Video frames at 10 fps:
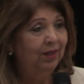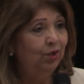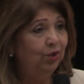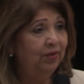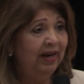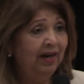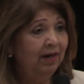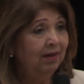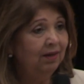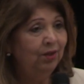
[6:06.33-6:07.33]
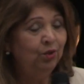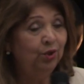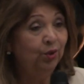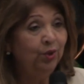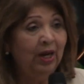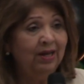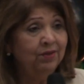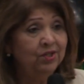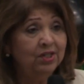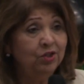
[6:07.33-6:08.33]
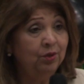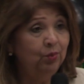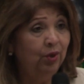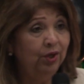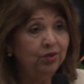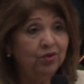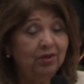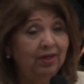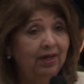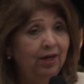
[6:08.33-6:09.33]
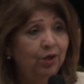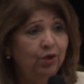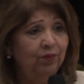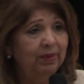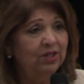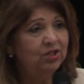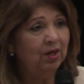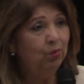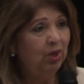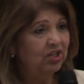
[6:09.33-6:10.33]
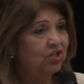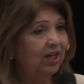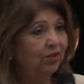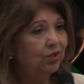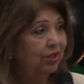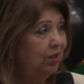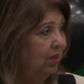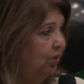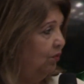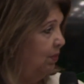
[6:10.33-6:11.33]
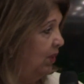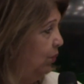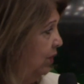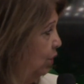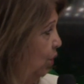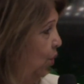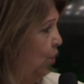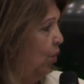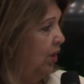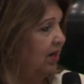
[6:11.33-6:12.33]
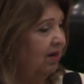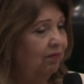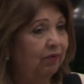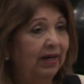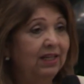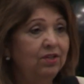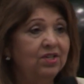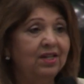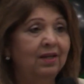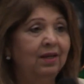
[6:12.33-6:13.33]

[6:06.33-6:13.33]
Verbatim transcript: You're there, you don't know how the system works. Here you've been somewhat sheltered. You've been with a cohort of friends.